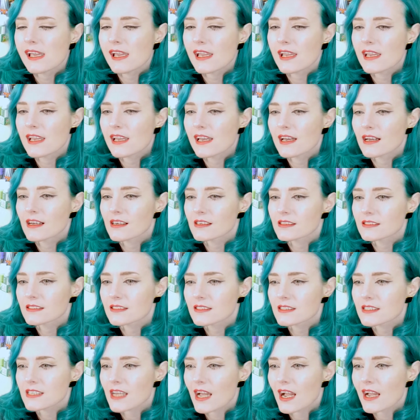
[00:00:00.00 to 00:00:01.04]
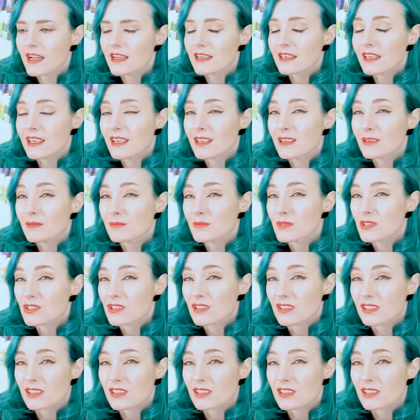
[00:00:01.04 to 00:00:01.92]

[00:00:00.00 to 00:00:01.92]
And I came to